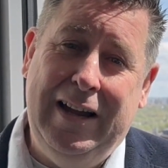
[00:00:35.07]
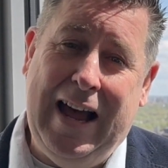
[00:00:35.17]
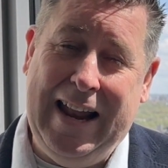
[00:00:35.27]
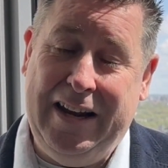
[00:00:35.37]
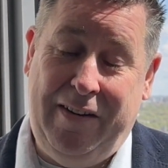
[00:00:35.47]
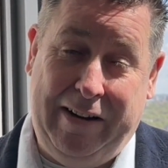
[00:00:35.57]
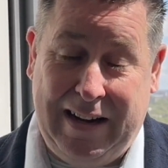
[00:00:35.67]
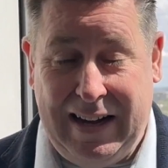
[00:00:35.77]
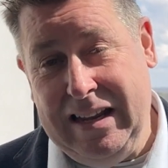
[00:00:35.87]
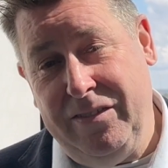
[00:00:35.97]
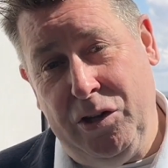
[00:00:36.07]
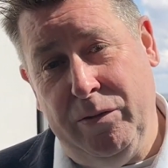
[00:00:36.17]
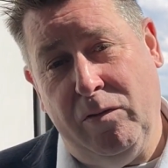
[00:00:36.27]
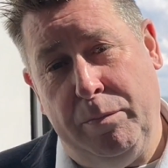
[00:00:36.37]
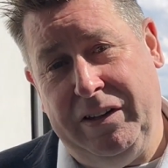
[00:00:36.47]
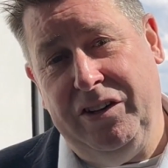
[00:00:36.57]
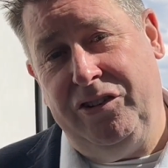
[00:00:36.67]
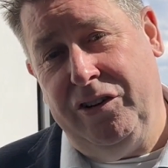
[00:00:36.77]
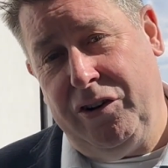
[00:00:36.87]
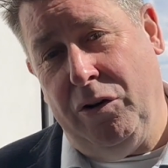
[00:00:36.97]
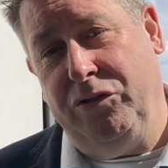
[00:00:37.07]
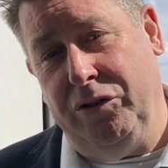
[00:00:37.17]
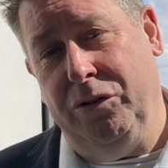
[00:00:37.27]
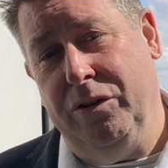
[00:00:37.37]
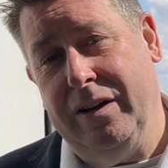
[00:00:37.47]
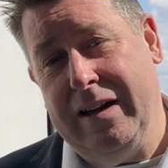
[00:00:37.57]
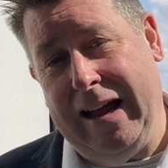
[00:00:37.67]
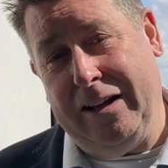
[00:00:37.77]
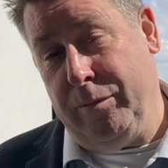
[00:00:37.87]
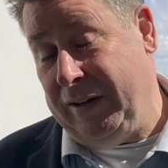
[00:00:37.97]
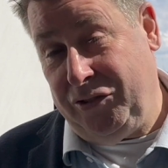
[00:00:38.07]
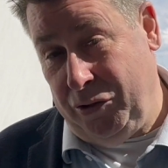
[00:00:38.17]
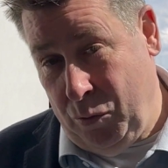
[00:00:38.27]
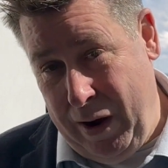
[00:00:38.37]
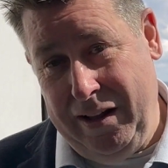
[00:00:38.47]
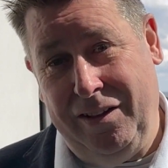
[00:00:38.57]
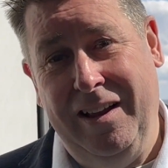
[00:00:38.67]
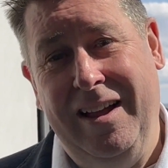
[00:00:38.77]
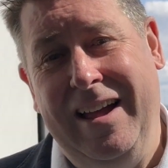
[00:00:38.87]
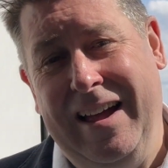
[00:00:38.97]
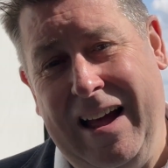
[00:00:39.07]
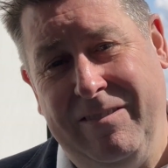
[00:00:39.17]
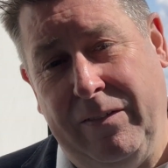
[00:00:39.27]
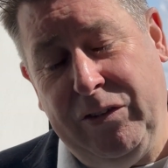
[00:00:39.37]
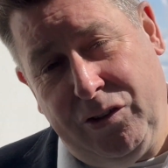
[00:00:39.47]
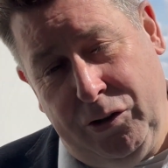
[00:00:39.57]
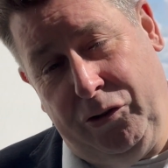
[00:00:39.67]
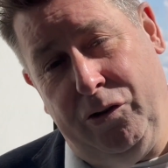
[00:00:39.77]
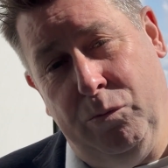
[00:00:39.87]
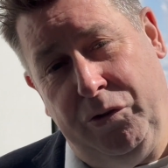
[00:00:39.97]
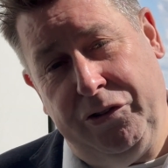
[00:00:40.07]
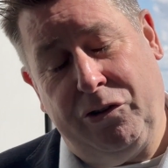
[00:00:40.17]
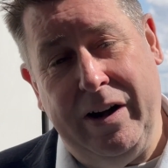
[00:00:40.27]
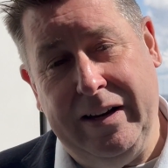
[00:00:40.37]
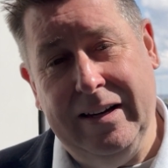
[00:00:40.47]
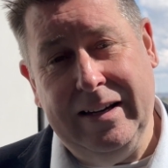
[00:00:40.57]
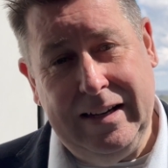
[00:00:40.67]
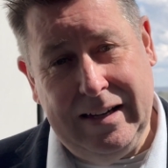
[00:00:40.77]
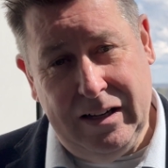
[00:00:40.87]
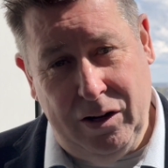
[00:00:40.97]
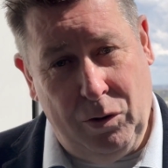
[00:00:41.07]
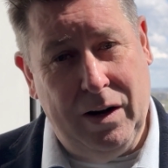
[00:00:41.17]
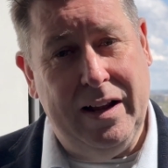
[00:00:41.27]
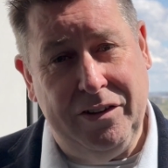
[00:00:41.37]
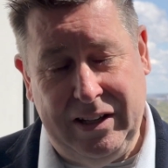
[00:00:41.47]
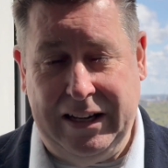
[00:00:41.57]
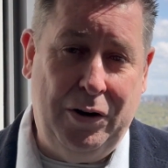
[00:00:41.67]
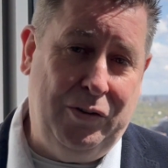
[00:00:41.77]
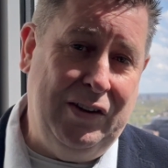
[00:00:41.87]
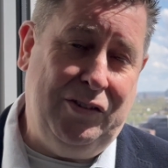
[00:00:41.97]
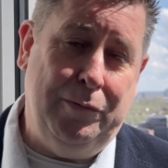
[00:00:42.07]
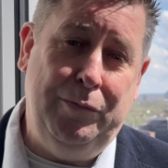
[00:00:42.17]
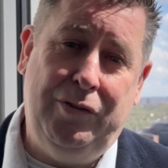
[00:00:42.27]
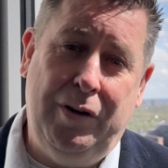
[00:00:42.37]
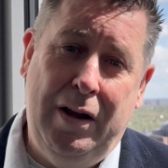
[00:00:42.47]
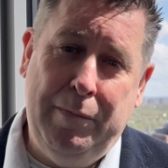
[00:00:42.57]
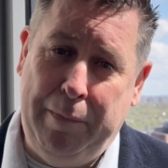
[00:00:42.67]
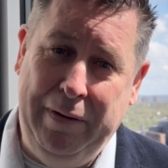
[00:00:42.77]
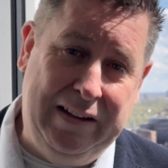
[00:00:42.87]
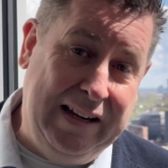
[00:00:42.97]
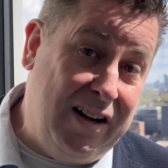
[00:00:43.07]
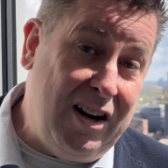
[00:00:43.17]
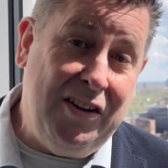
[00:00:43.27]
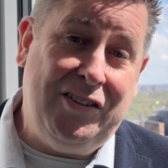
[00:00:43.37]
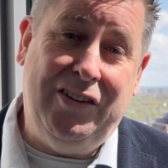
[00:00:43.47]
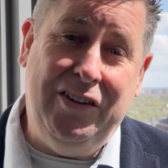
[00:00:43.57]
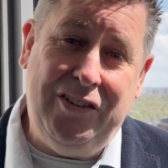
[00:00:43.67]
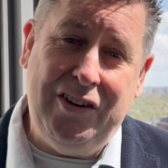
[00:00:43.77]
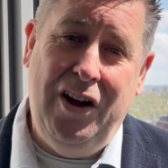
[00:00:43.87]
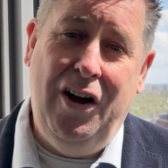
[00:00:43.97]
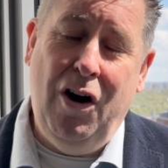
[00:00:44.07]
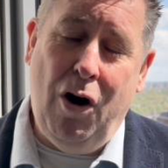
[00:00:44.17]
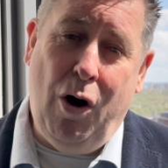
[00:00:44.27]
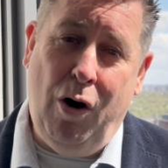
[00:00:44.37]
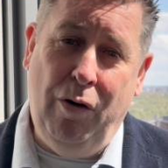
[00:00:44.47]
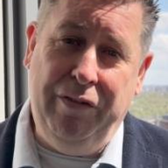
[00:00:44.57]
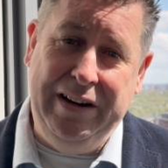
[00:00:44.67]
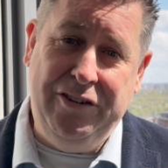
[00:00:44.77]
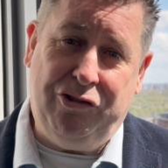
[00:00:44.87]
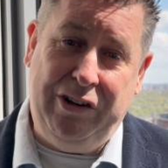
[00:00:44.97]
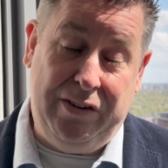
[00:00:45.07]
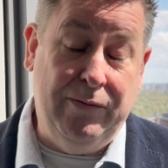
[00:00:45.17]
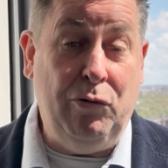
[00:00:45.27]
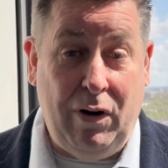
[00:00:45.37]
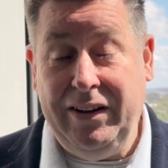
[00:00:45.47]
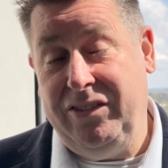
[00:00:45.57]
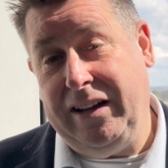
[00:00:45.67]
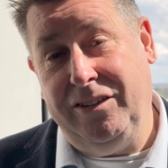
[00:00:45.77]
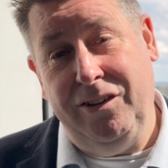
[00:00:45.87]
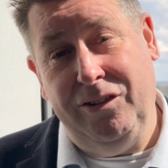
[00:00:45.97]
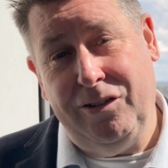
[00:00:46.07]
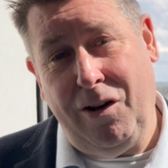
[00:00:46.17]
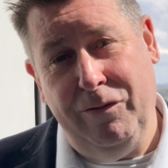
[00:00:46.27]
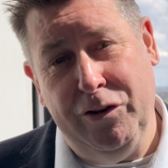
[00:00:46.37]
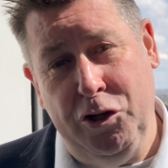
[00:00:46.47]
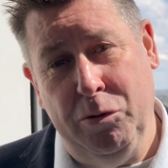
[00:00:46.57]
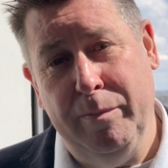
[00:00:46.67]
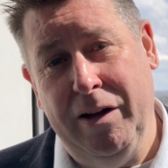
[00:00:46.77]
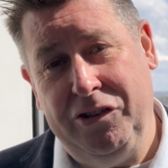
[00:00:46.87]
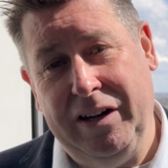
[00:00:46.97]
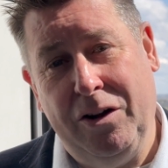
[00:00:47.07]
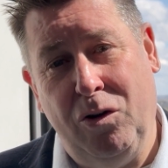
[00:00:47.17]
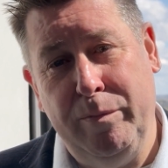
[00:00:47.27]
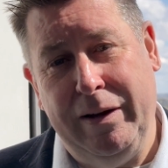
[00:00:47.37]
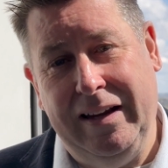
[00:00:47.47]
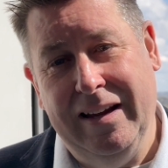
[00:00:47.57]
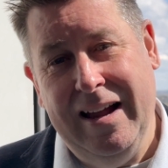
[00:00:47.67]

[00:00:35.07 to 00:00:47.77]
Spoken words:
and had a very clear view that the British don't do economics too well, and that the solution was to create localized ecosystems by building clusters of industries in the right sectors of the new emerging economy.